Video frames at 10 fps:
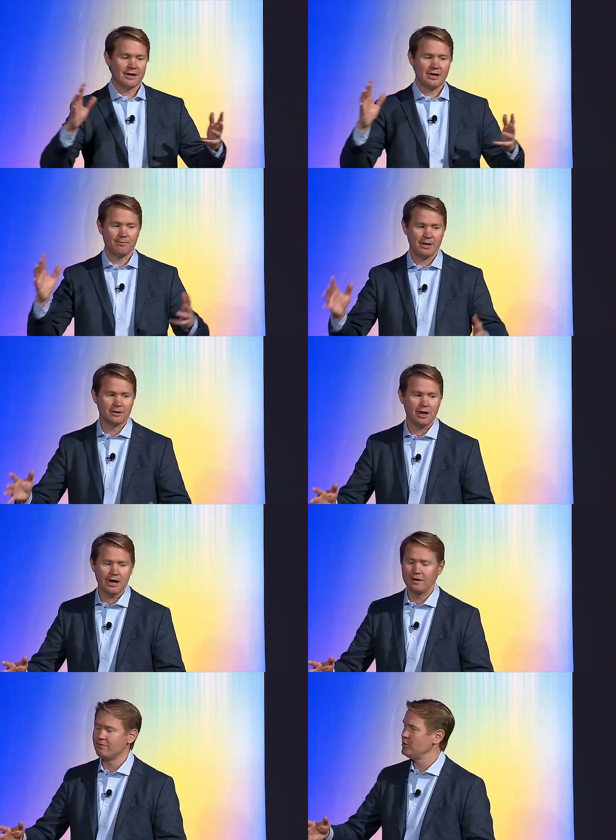campaign
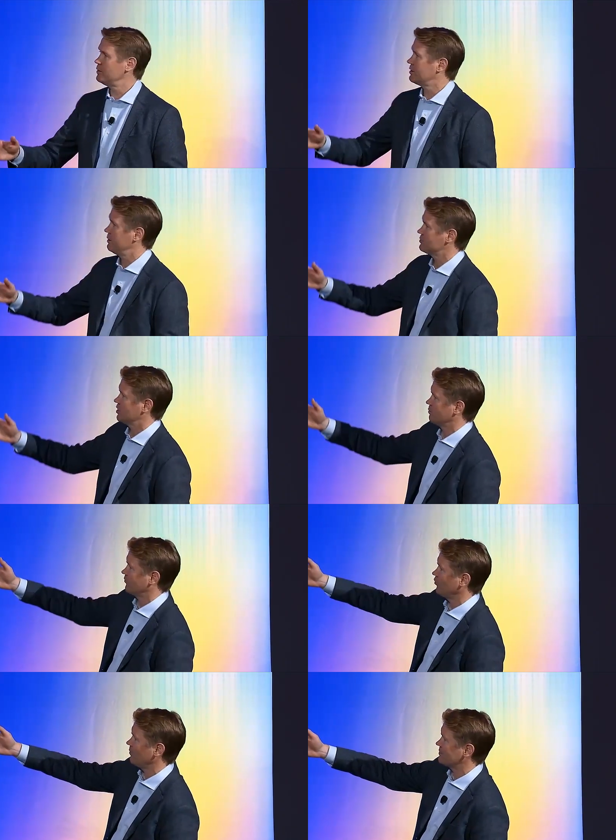live, you would come to a
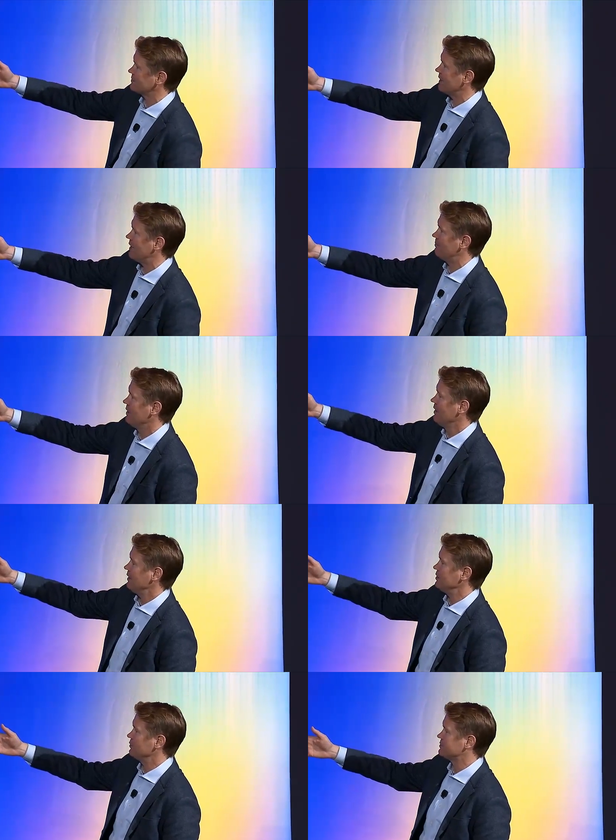Performance tab,
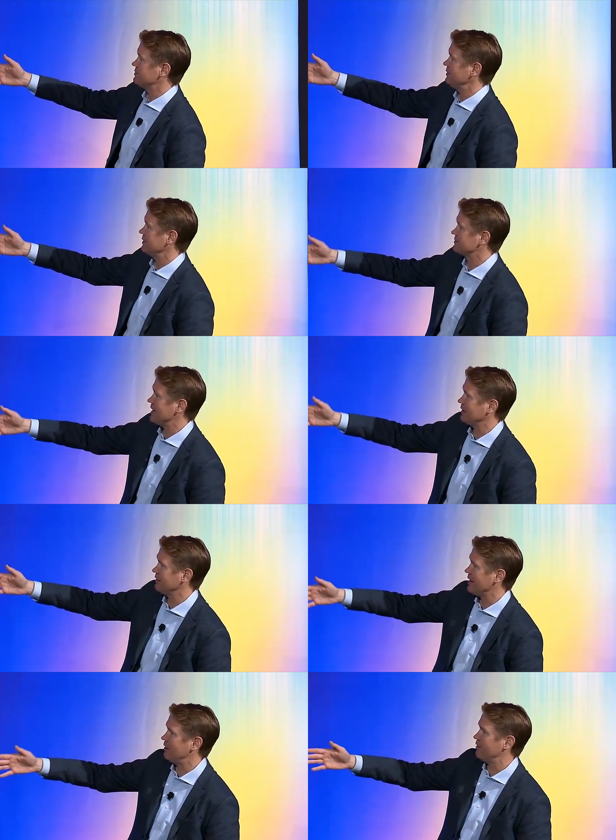and you would see exactly
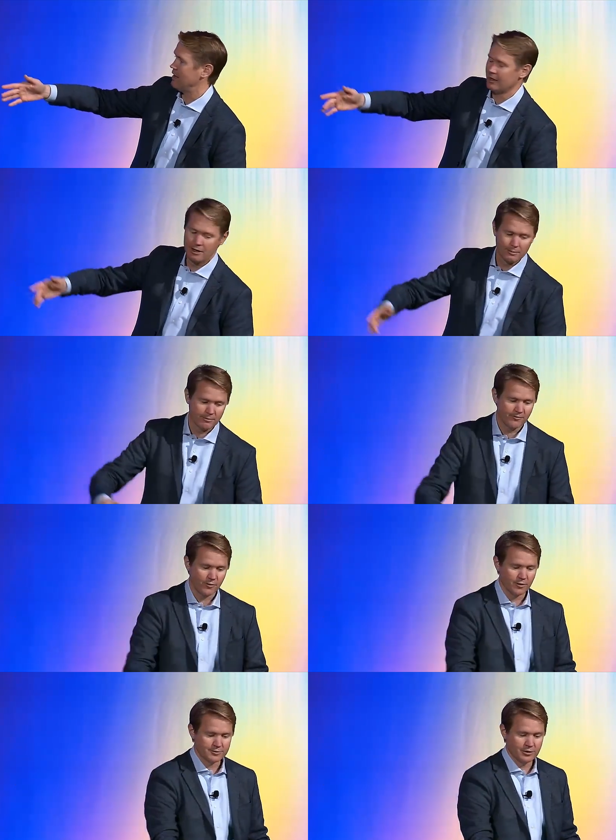how that
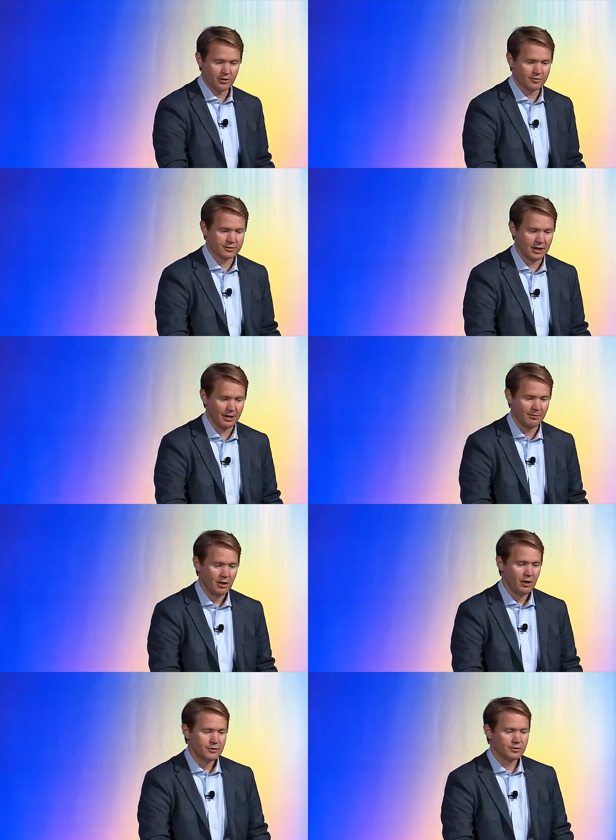performs over time.
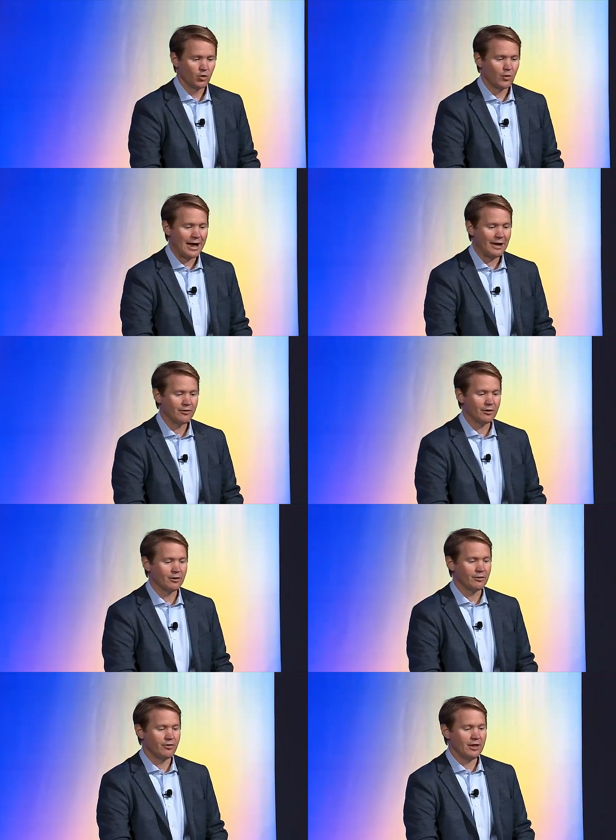So
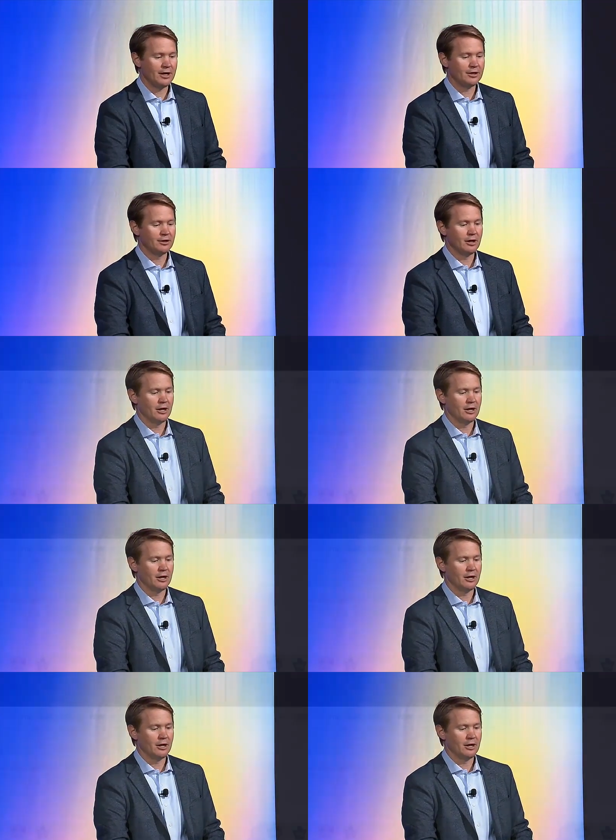rather than